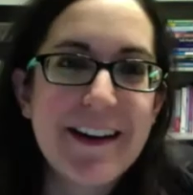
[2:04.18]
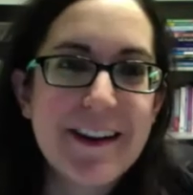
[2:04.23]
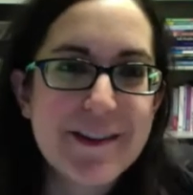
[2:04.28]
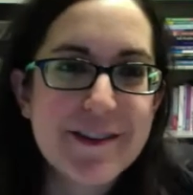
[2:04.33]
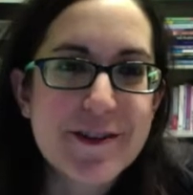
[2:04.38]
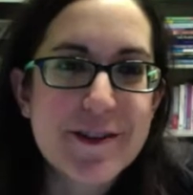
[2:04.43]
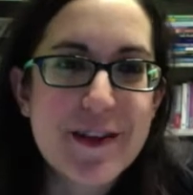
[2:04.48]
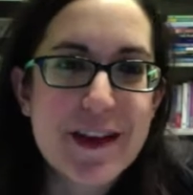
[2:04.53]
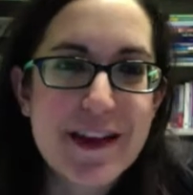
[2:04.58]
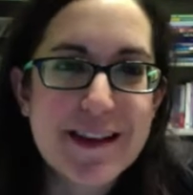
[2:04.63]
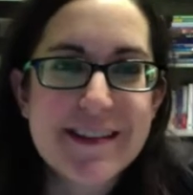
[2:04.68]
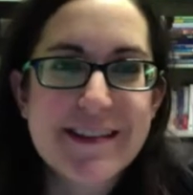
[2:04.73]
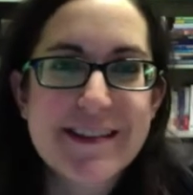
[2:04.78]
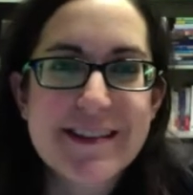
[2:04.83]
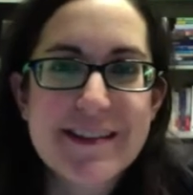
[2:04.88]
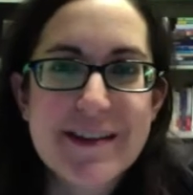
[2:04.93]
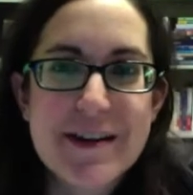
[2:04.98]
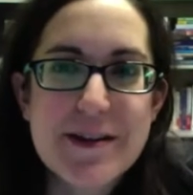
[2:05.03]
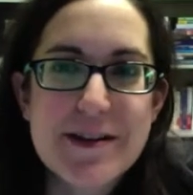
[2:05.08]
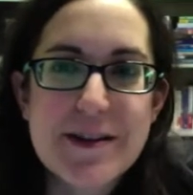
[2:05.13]
So that's
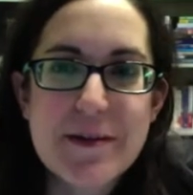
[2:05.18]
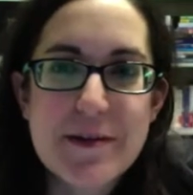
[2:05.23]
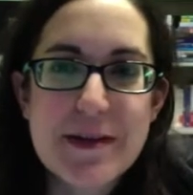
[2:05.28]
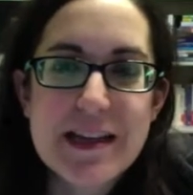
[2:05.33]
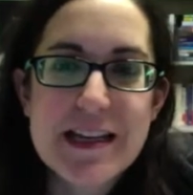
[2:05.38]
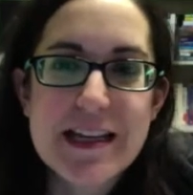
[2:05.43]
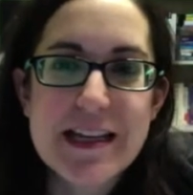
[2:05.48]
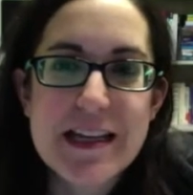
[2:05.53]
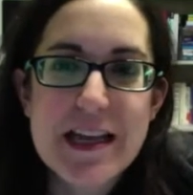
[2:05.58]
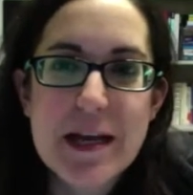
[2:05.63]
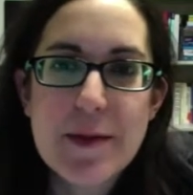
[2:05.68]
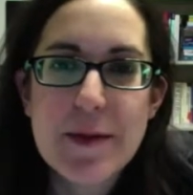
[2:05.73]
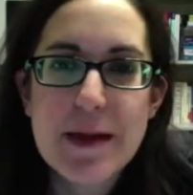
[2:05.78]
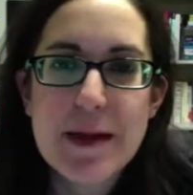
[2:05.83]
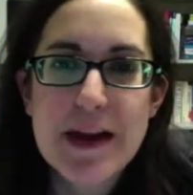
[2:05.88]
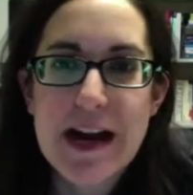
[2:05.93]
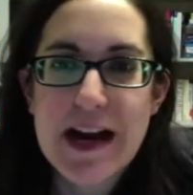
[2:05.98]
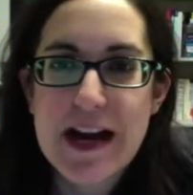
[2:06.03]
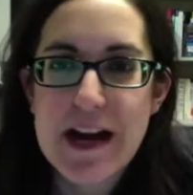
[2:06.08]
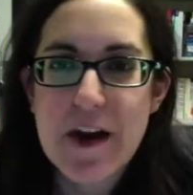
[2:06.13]
something to keep an
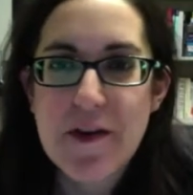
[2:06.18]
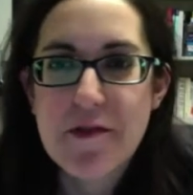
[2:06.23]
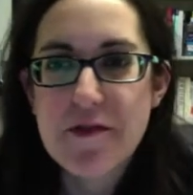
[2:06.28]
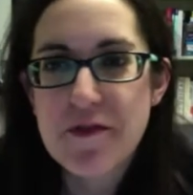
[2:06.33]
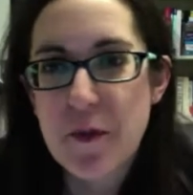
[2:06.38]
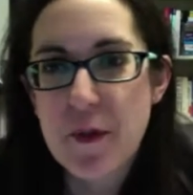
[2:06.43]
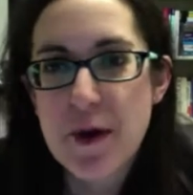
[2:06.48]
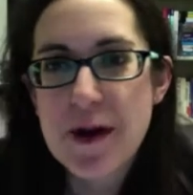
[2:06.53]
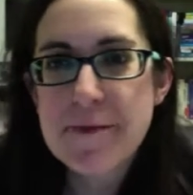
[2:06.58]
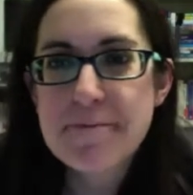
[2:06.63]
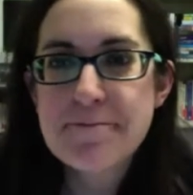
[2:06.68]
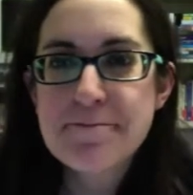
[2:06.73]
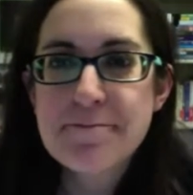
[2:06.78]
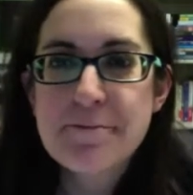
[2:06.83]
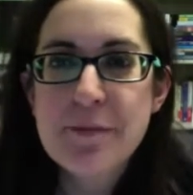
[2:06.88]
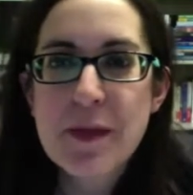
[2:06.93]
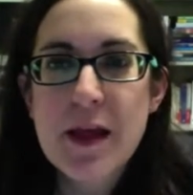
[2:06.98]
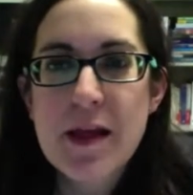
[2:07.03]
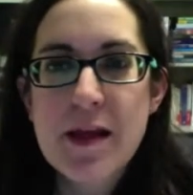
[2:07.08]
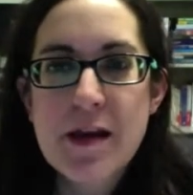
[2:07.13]
eye out for.
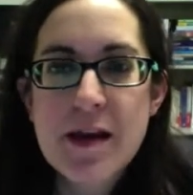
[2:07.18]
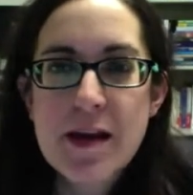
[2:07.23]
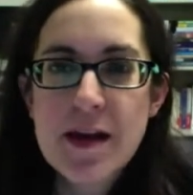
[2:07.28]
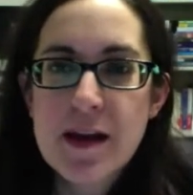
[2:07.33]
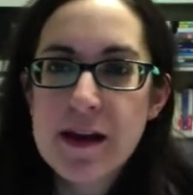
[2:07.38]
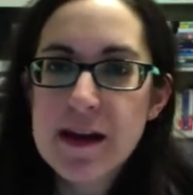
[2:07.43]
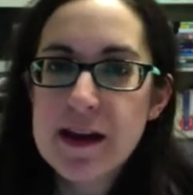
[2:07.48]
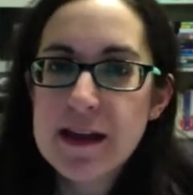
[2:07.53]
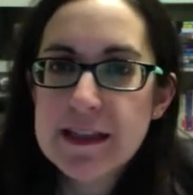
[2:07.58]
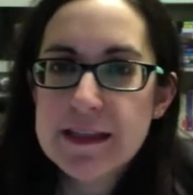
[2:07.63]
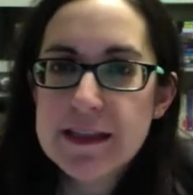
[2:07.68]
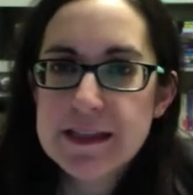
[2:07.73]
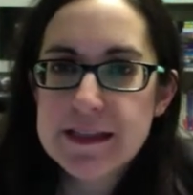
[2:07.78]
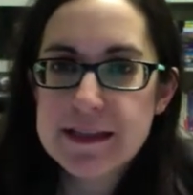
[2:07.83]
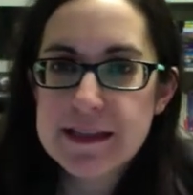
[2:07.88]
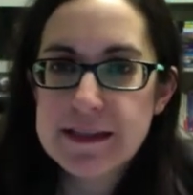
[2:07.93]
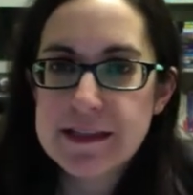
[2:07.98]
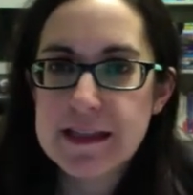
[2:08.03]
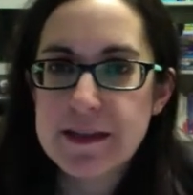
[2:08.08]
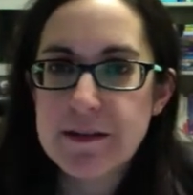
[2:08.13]

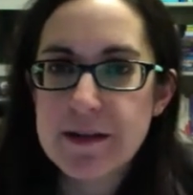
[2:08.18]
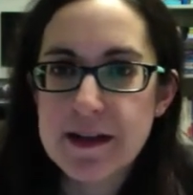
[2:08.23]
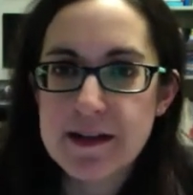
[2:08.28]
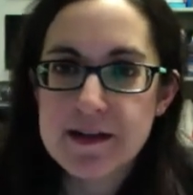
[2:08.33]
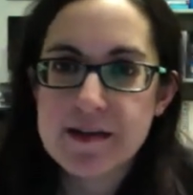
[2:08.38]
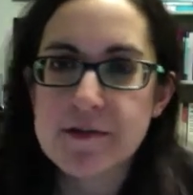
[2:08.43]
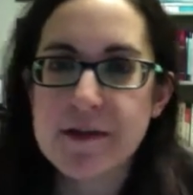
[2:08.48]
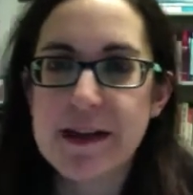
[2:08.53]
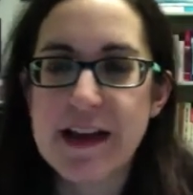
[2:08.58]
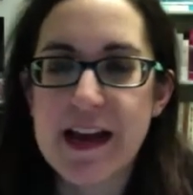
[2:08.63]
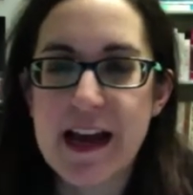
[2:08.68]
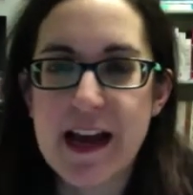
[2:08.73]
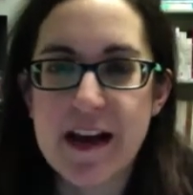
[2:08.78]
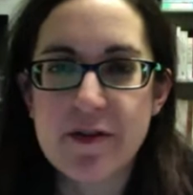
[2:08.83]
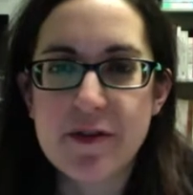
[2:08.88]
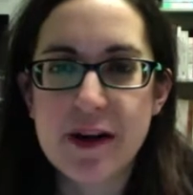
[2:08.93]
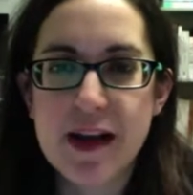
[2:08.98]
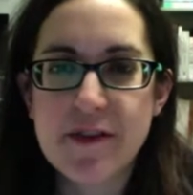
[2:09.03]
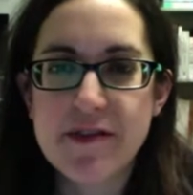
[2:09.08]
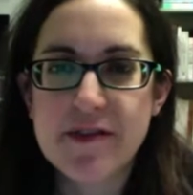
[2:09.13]
Let's see, what else do we have?
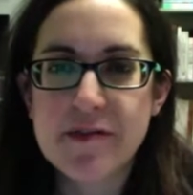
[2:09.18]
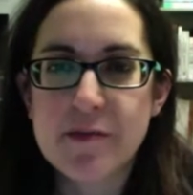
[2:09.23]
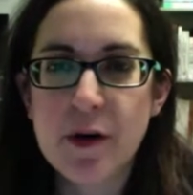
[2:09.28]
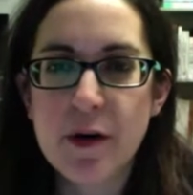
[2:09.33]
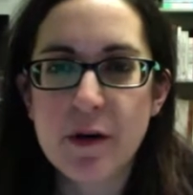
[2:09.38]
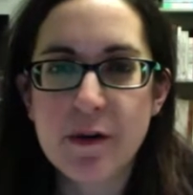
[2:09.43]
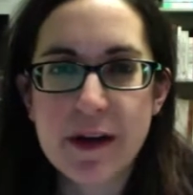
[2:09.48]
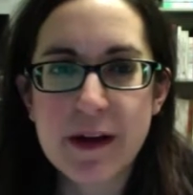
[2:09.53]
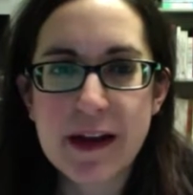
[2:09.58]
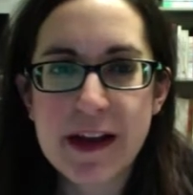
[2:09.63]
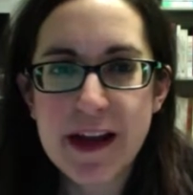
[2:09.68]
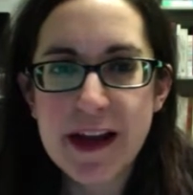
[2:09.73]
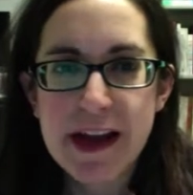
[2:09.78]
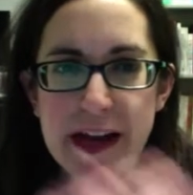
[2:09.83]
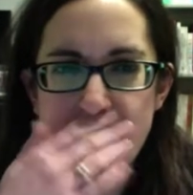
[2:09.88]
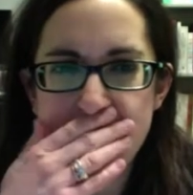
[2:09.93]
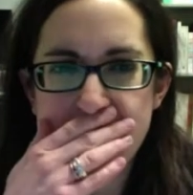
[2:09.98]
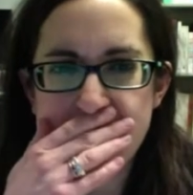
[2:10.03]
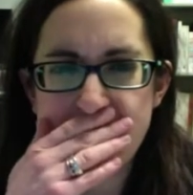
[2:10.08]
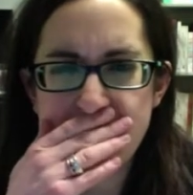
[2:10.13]
We have some more reading.
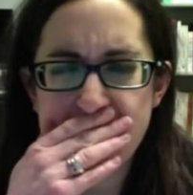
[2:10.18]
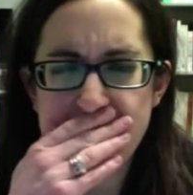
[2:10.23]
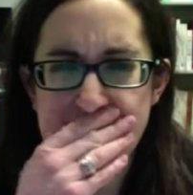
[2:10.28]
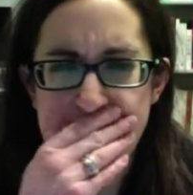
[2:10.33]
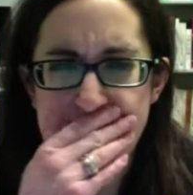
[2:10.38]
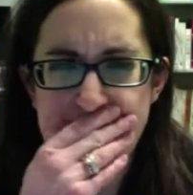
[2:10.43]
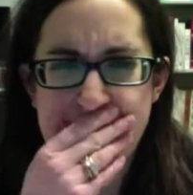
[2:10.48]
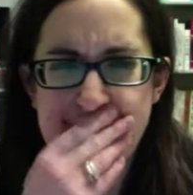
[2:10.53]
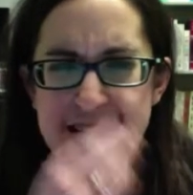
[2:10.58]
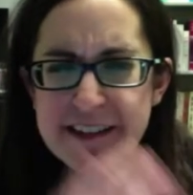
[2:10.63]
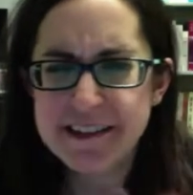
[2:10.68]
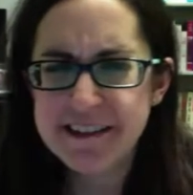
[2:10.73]
Excuse me.